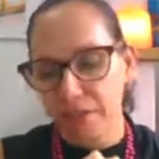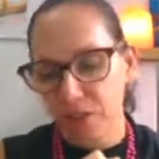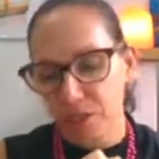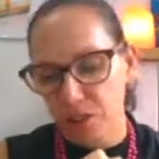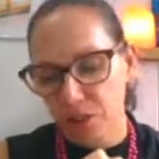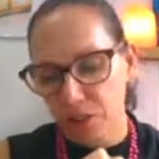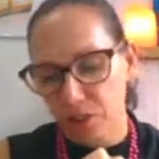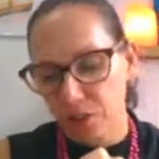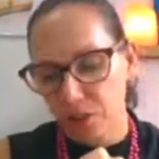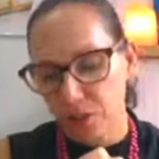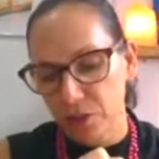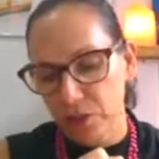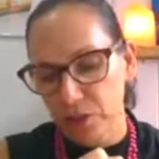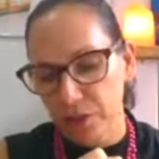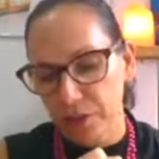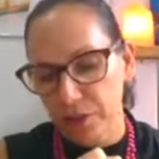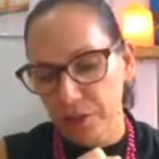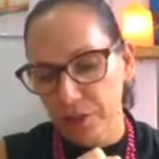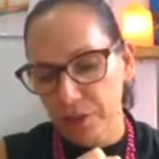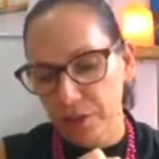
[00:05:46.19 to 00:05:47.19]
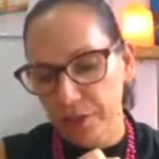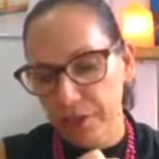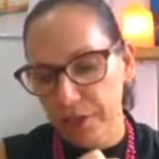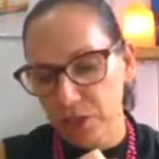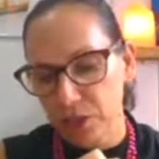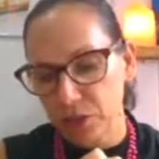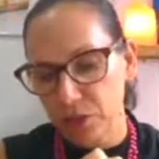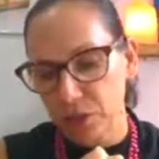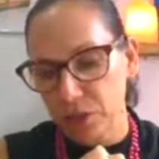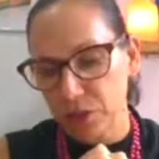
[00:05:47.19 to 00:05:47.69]
So I
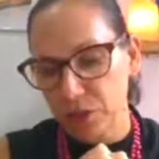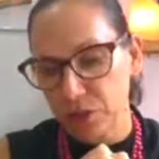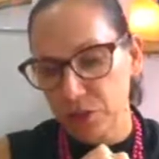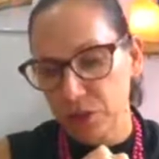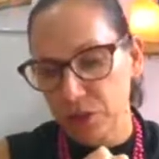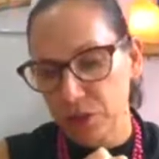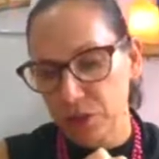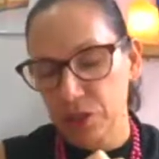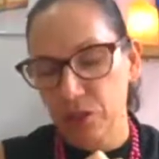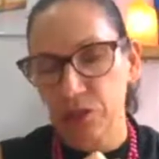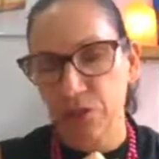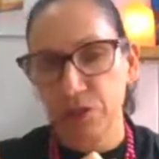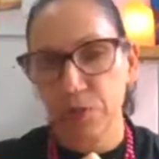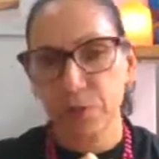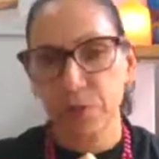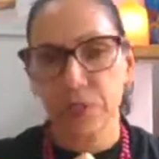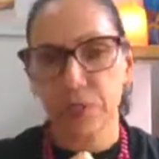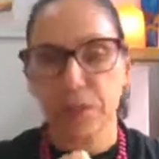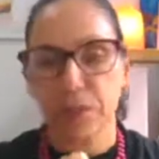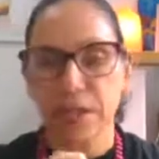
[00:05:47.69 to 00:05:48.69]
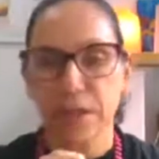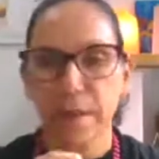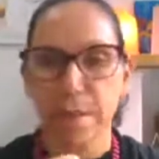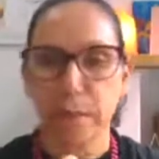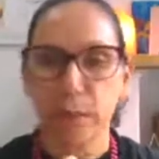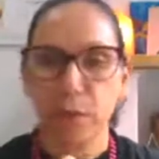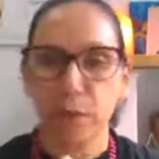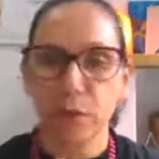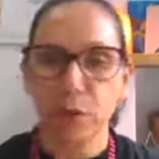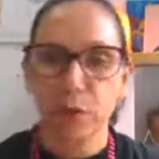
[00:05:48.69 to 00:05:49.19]
get to contribute to
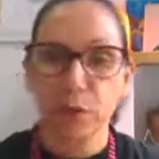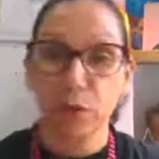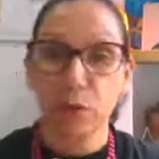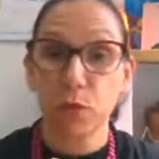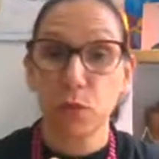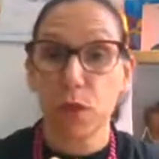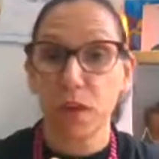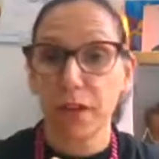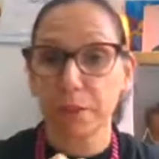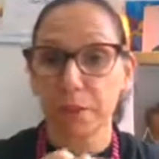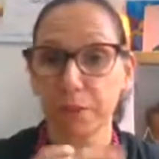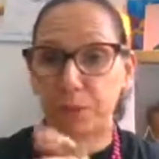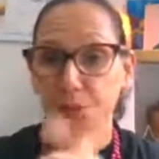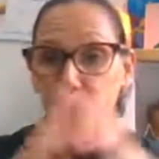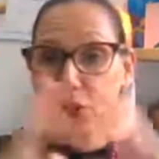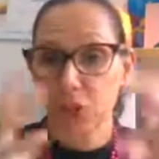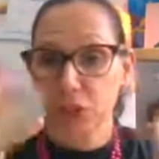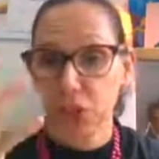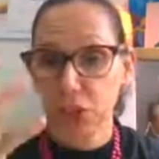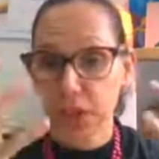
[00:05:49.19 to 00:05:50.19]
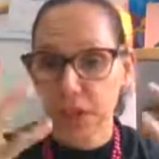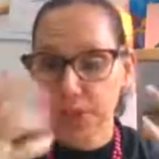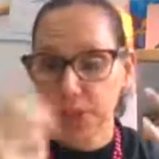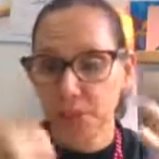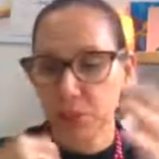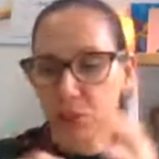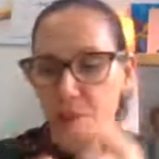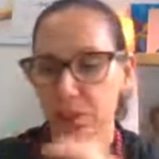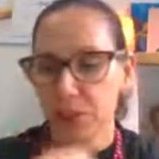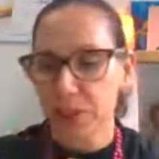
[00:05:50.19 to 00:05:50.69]
that book with one
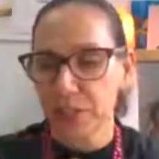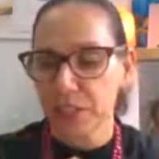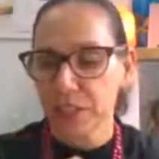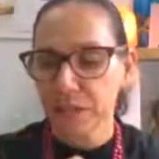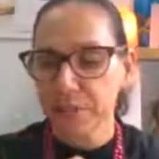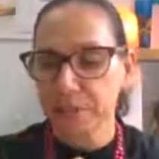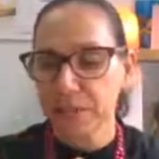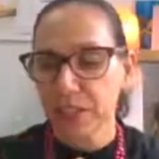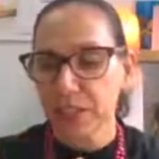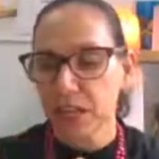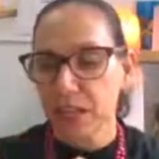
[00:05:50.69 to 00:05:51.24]
chapter within it.